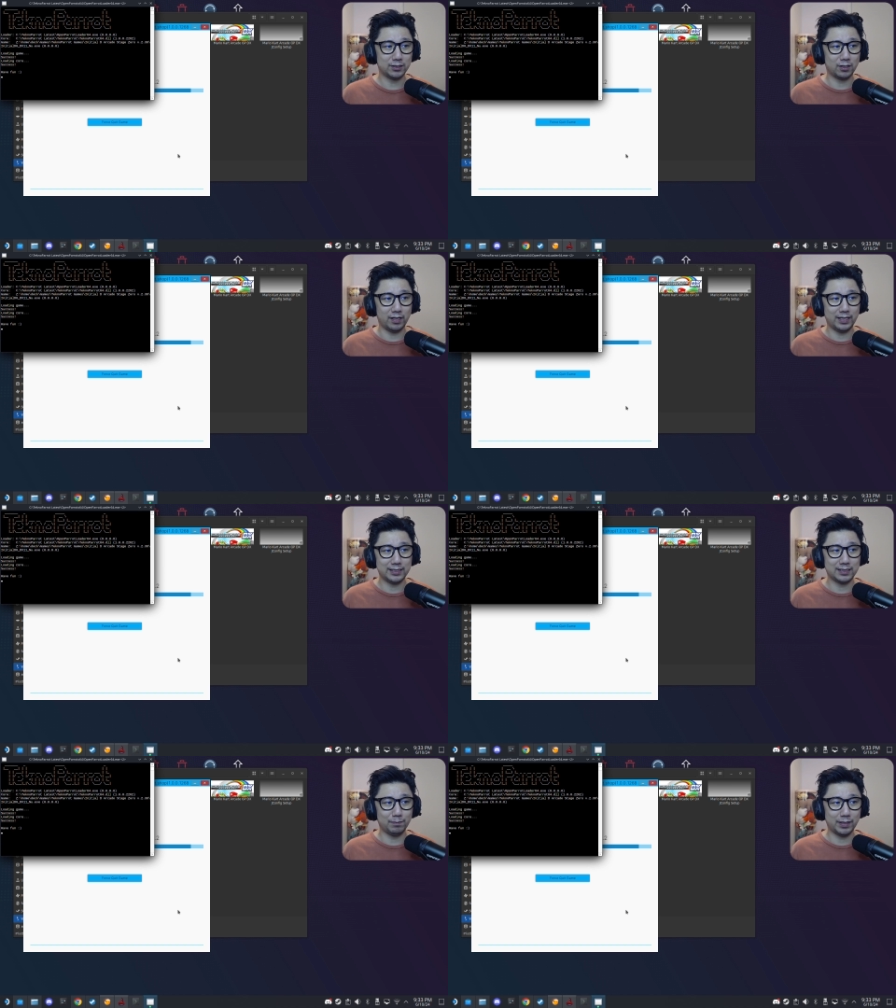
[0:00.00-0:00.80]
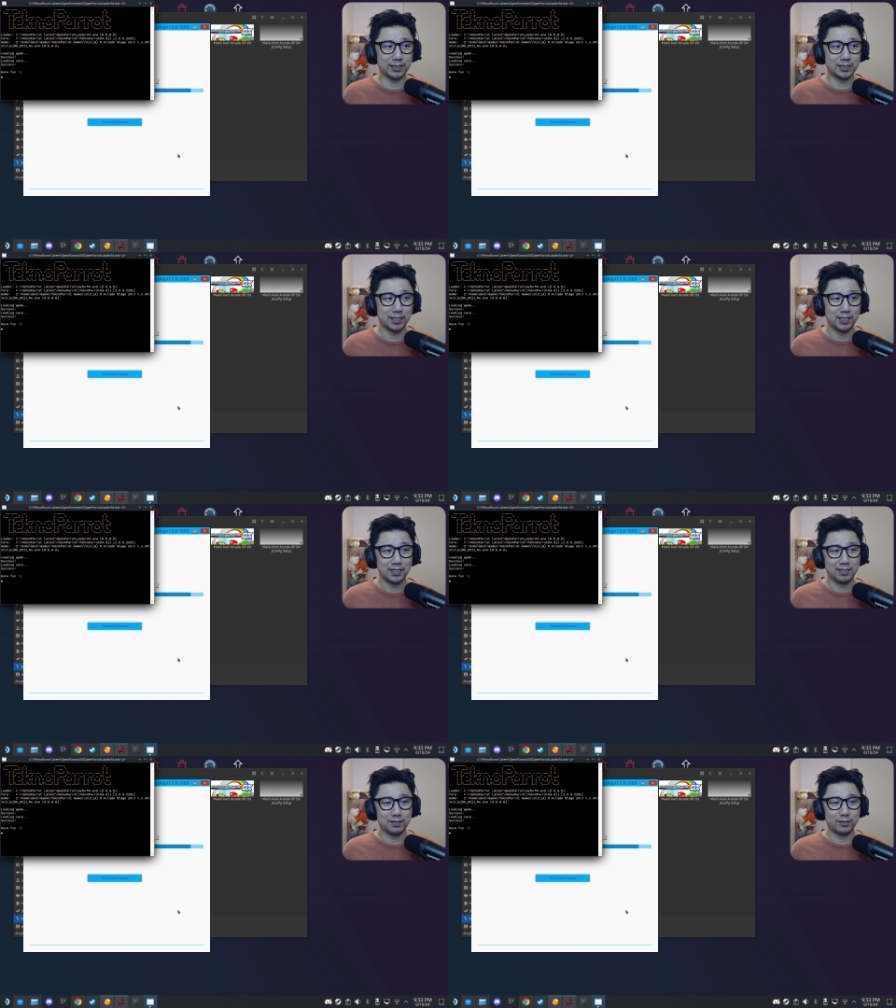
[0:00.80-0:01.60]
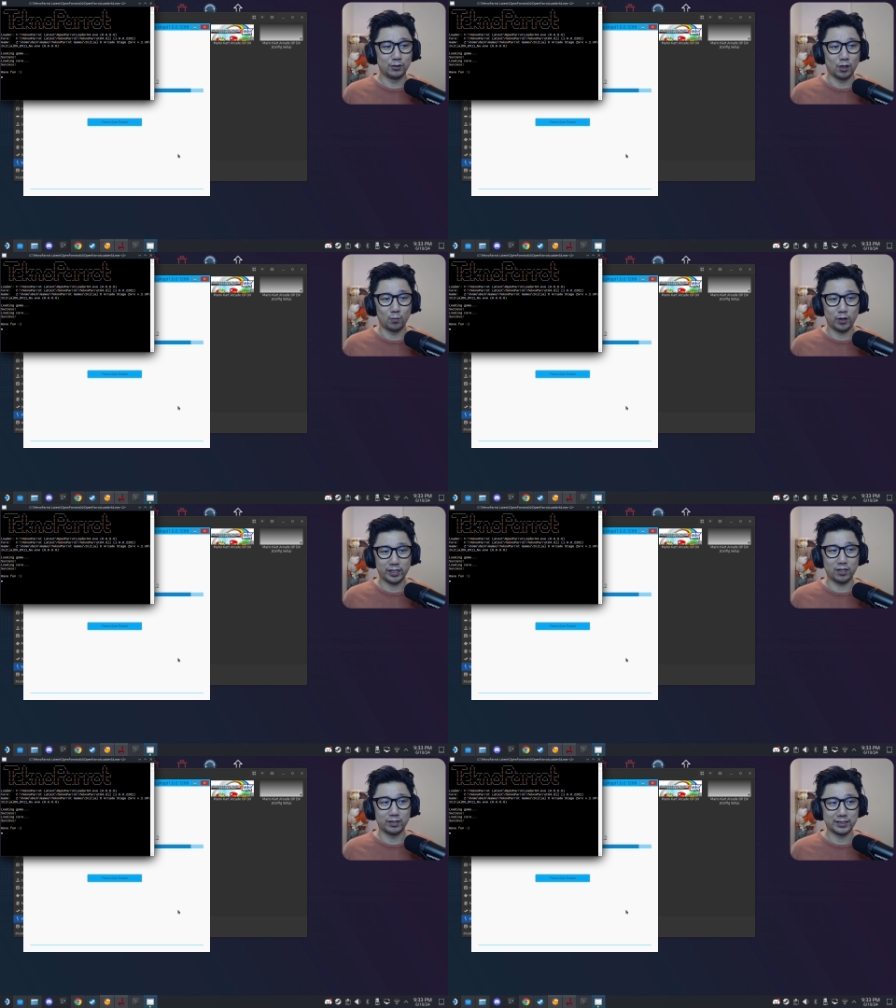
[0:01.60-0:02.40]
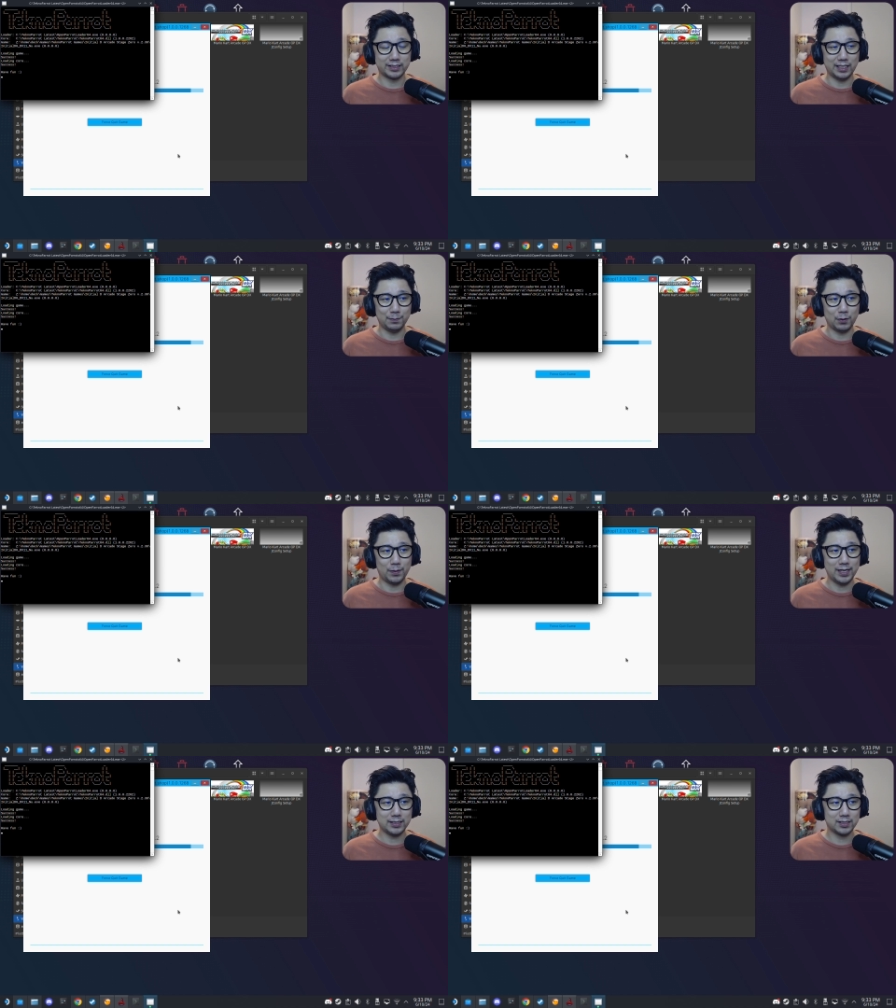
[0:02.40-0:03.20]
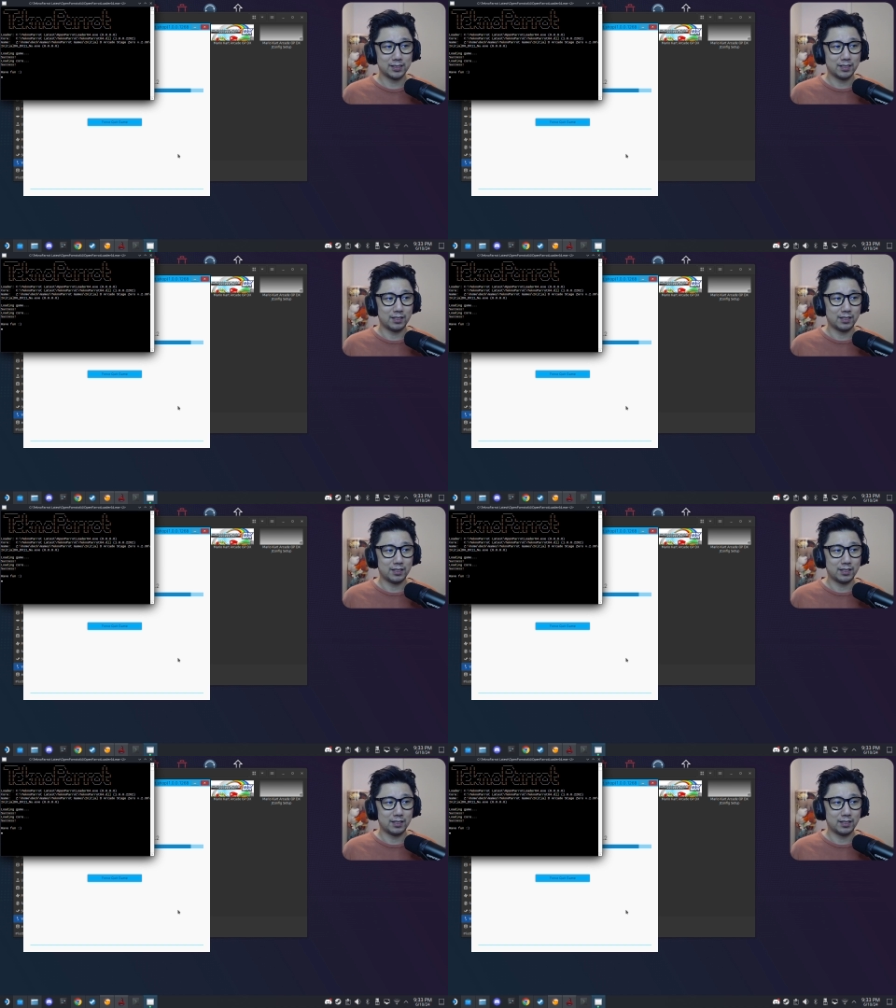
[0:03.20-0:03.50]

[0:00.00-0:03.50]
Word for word: So I think something's not working on the Steam OS